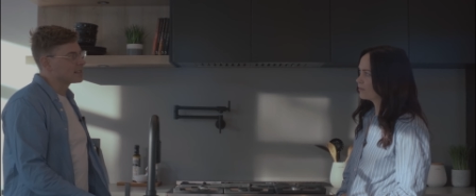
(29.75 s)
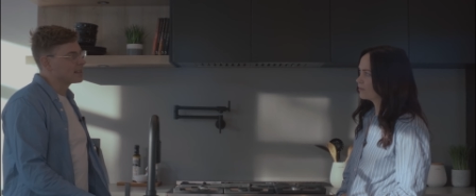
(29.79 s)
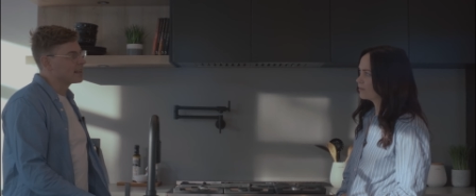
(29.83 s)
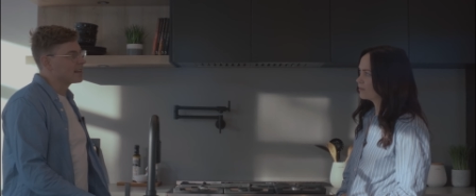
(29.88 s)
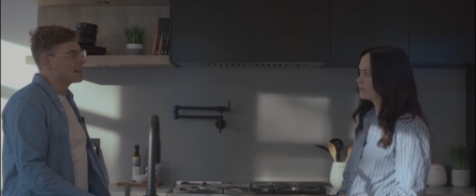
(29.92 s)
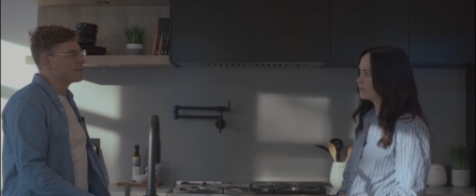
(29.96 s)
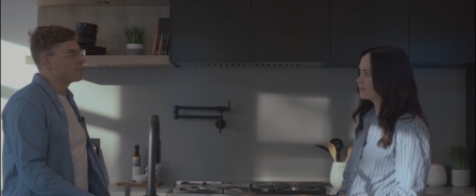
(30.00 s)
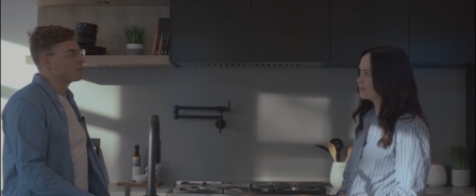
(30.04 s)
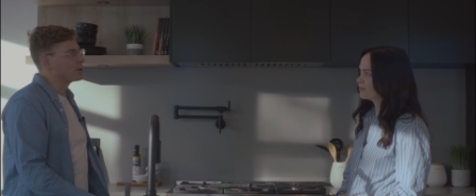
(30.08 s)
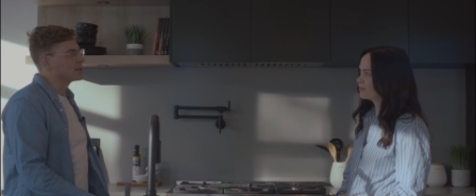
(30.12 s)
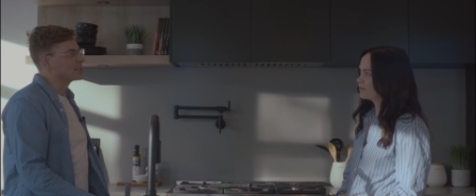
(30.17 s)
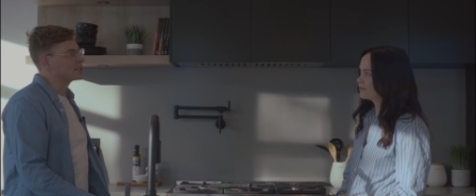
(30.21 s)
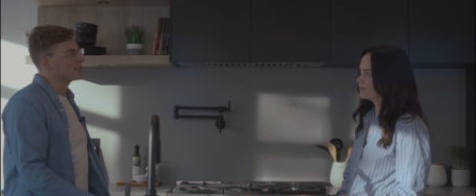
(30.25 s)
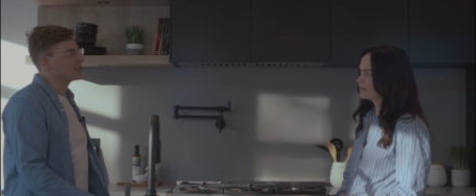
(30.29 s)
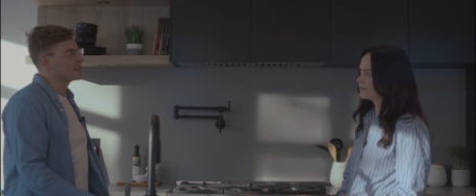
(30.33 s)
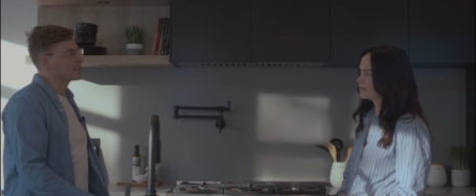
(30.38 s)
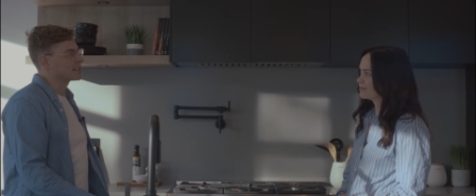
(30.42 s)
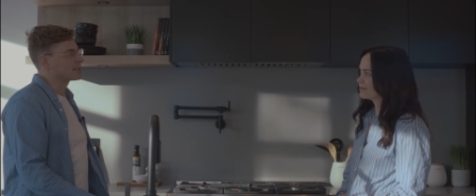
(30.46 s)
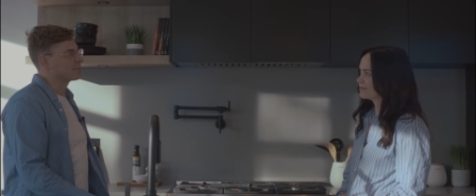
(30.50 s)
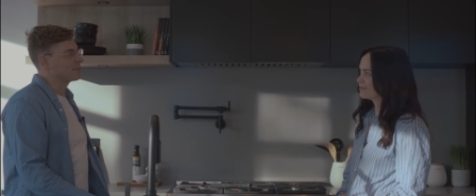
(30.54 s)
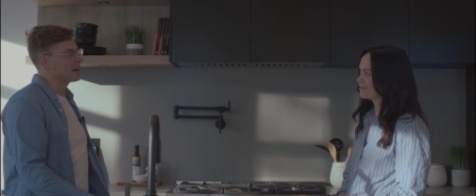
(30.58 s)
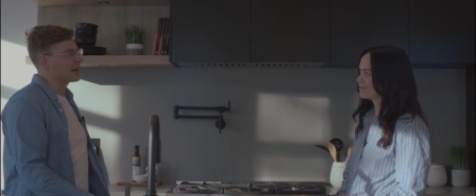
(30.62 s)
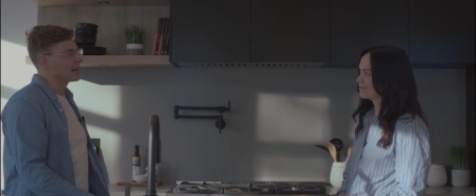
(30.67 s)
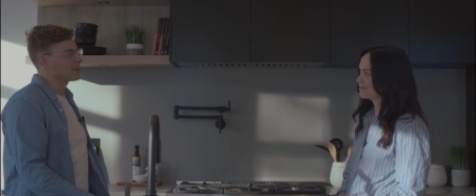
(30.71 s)
than what you'd
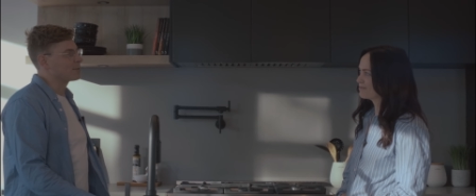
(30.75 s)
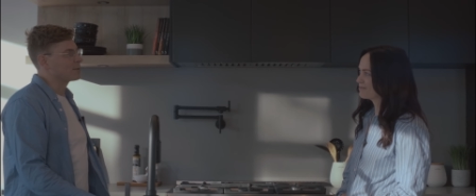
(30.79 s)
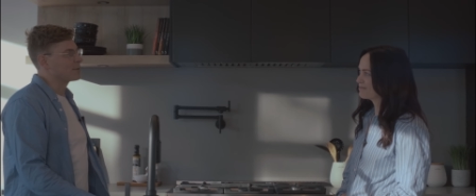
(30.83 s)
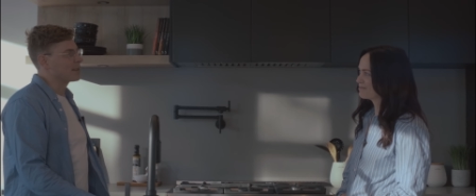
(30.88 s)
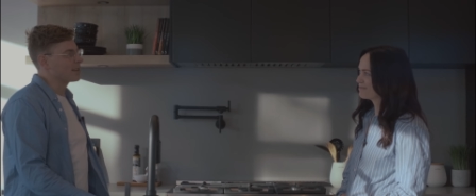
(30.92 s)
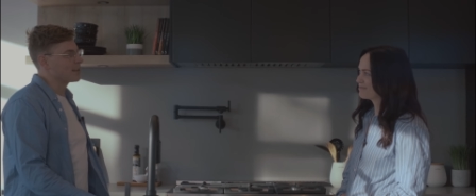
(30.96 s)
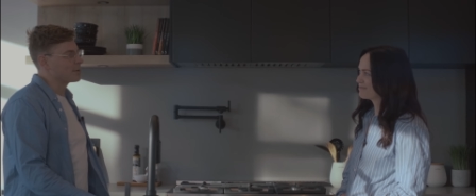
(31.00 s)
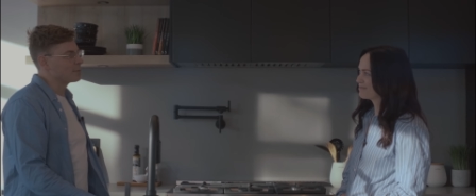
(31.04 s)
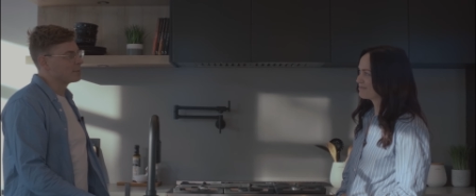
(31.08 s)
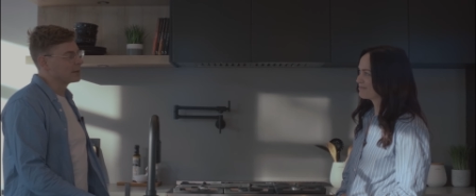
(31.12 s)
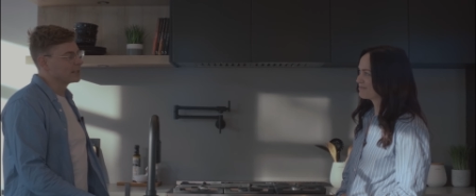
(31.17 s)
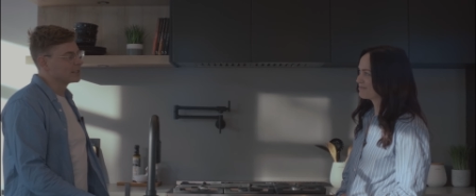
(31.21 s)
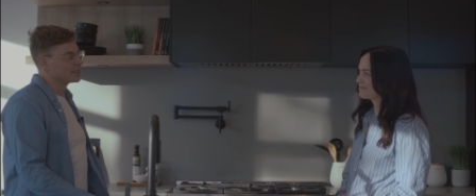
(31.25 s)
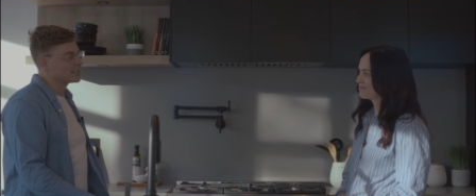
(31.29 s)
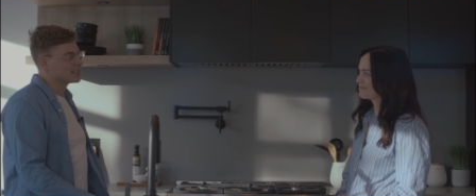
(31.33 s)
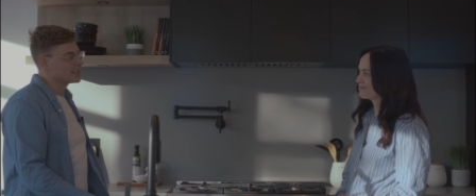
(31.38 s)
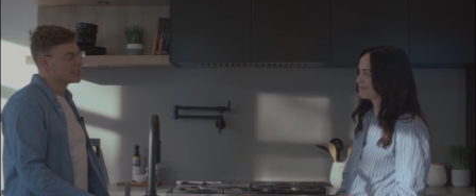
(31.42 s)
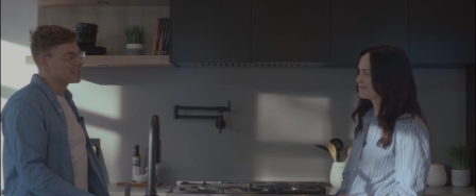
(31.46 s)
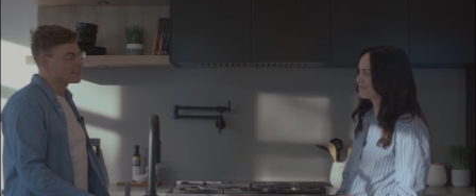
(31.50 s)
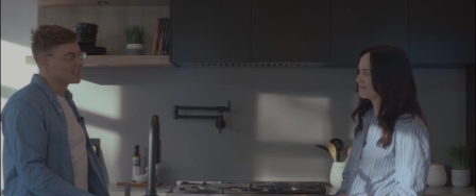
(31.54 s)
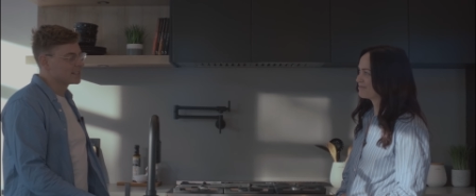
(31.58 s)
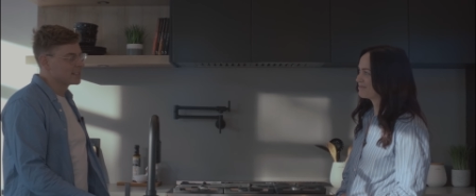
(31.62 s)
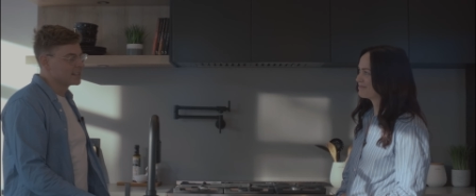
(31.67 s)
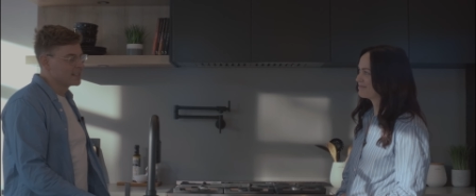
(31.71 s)
expect with other
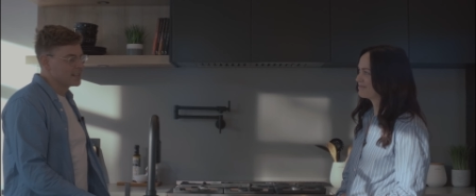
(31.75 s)
builders.